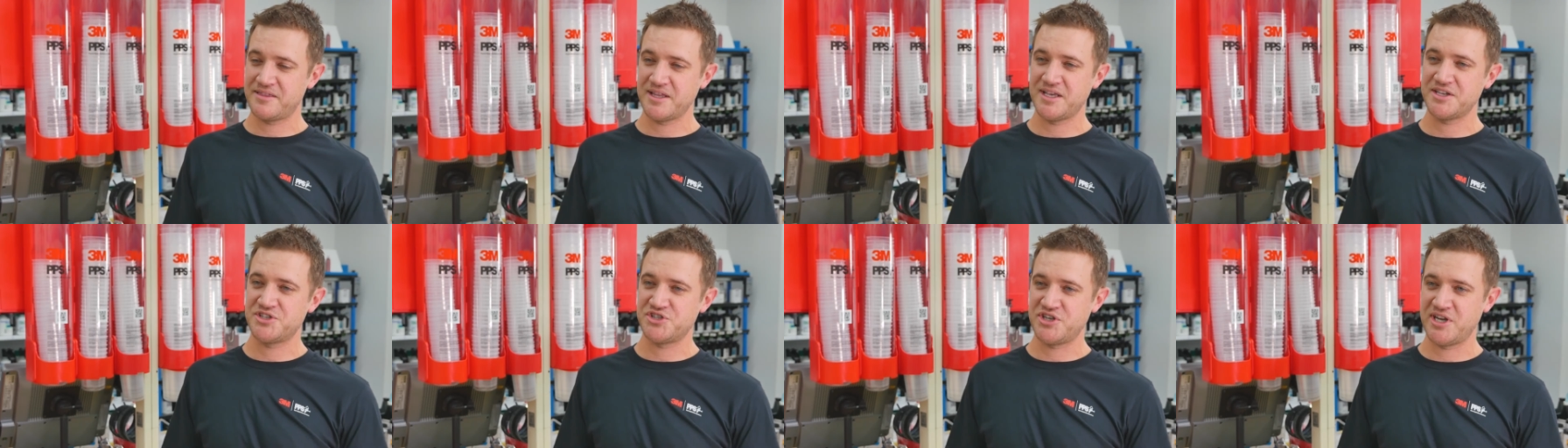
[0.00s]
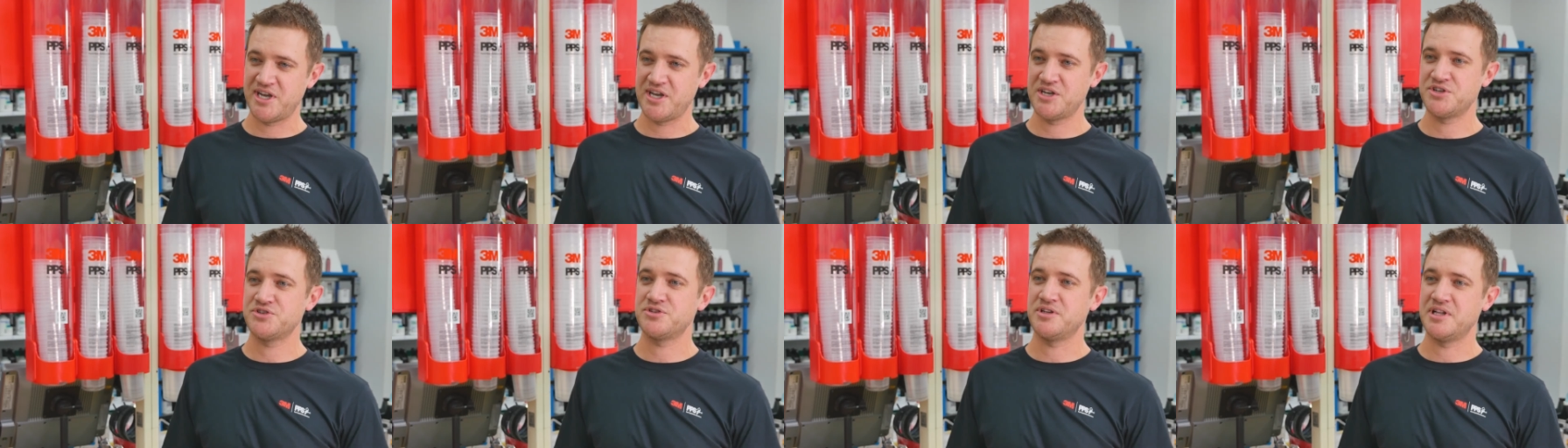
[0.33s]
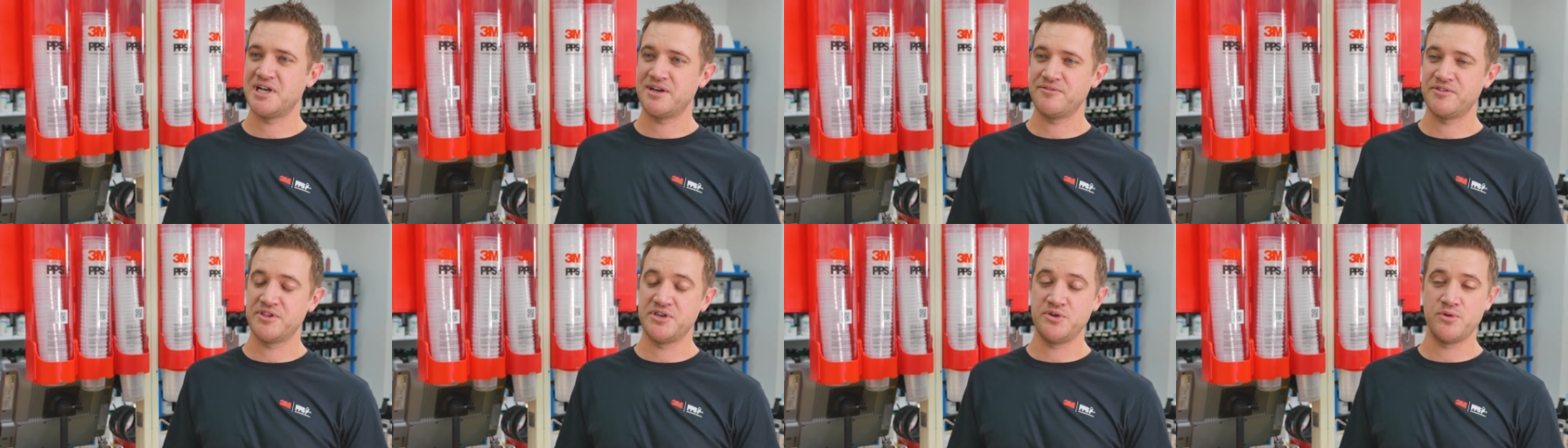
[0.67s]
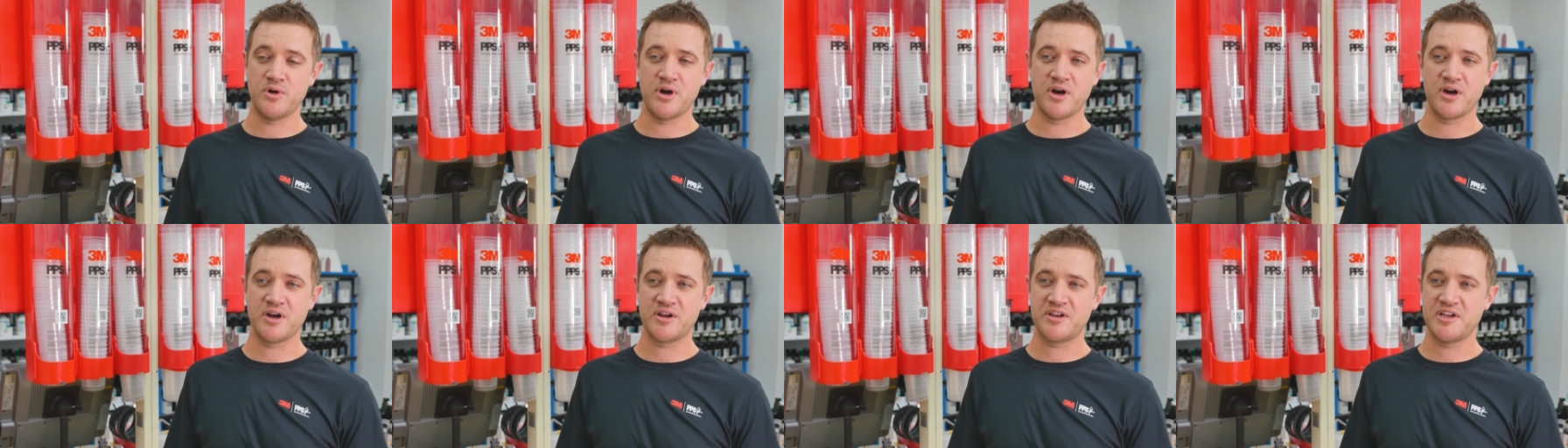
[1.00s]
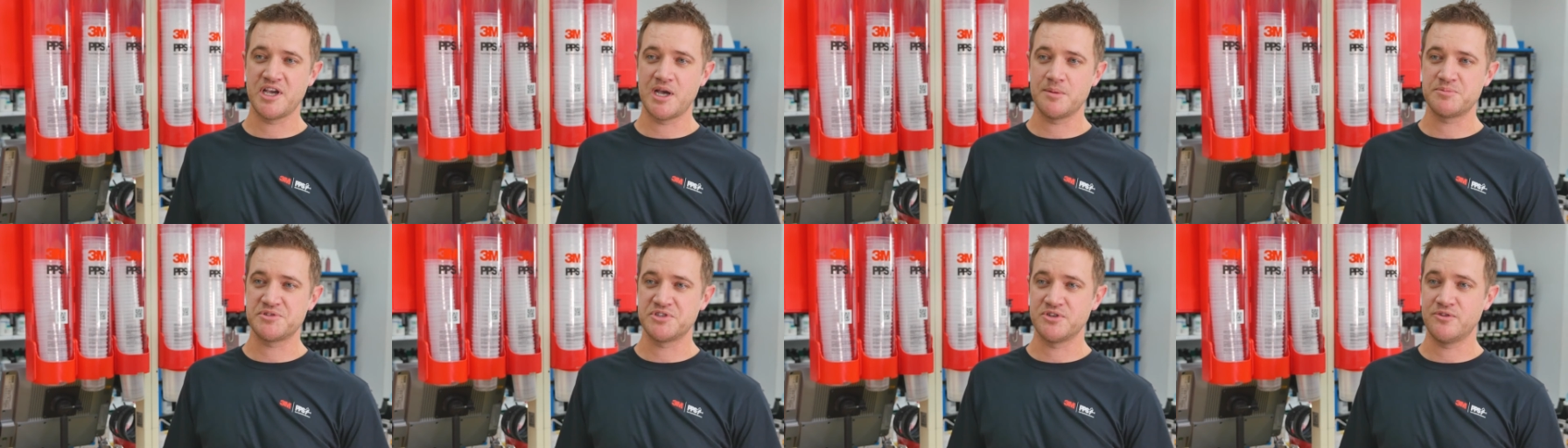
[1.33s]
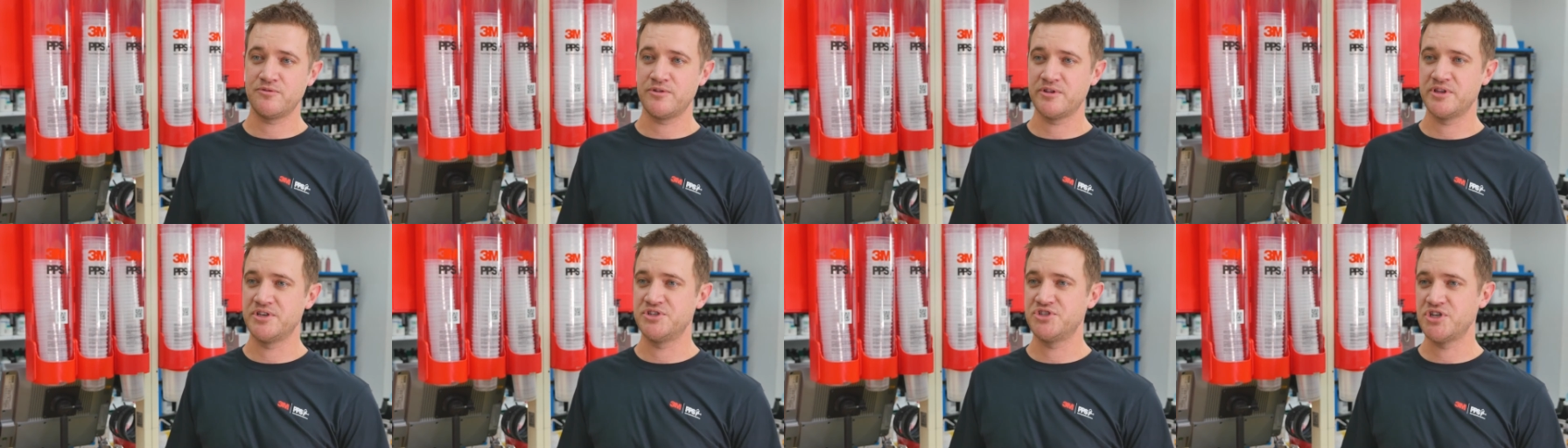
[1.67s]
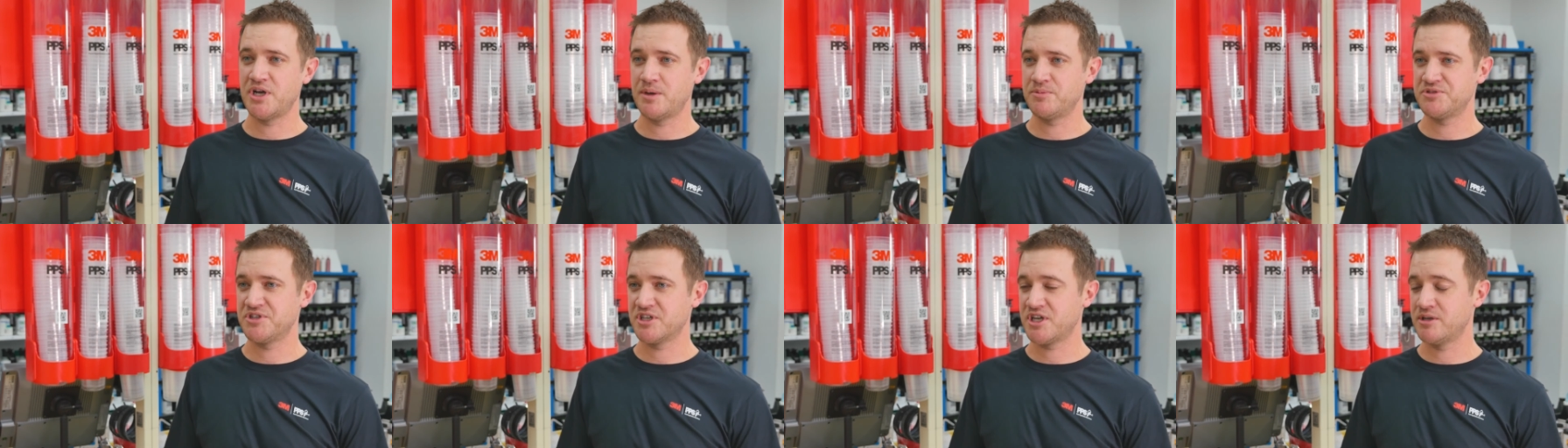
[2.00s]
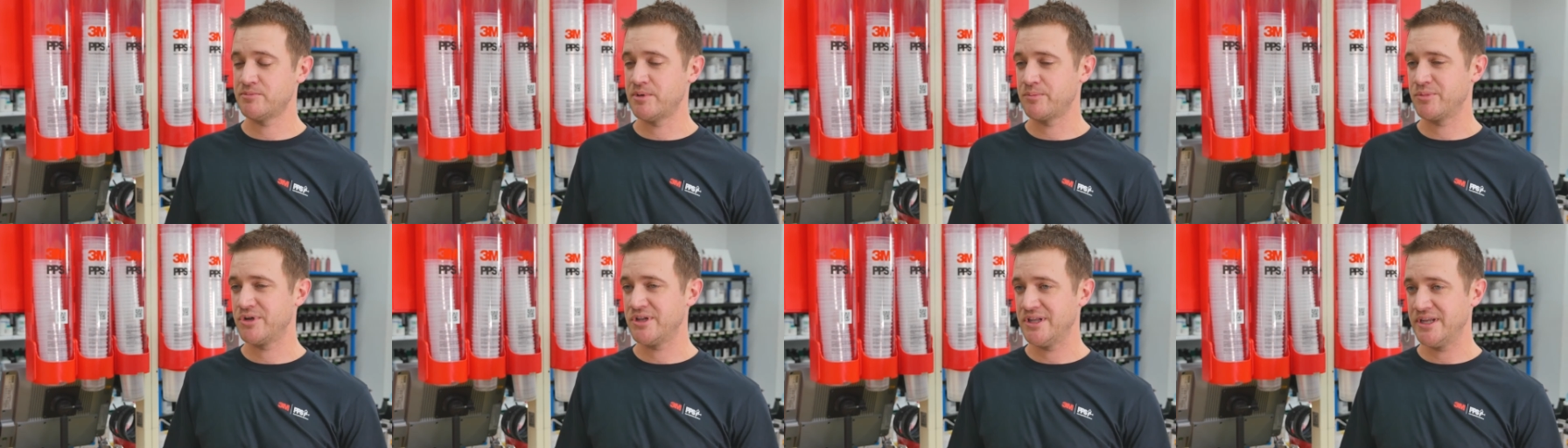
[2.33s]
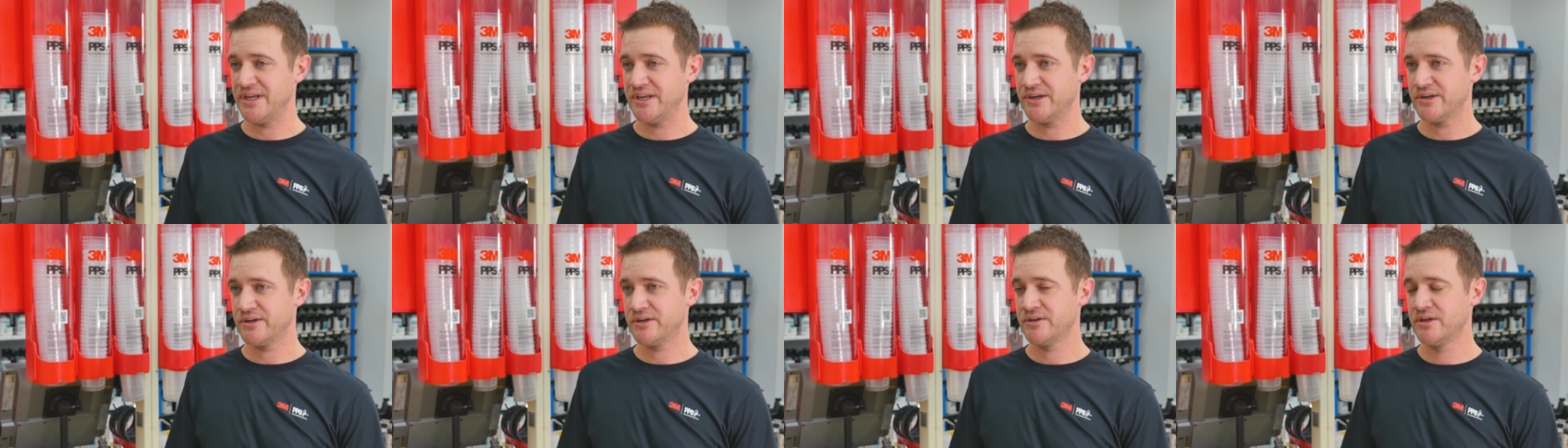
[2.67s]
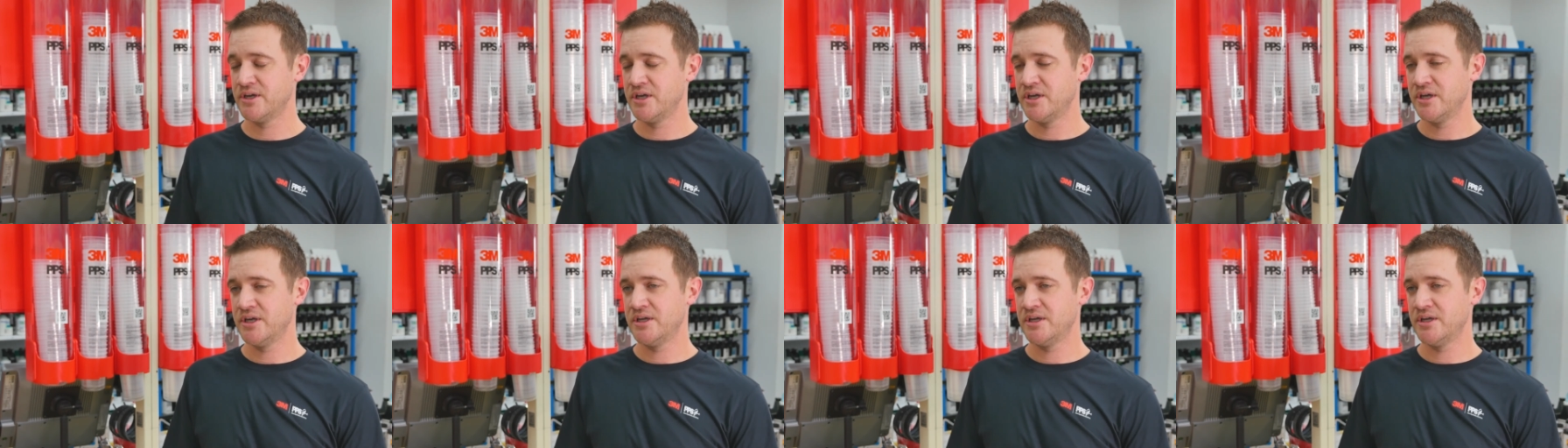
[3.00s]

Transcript: that change. They'll have the new hard cups, and hopefully the jobs will come up cleaner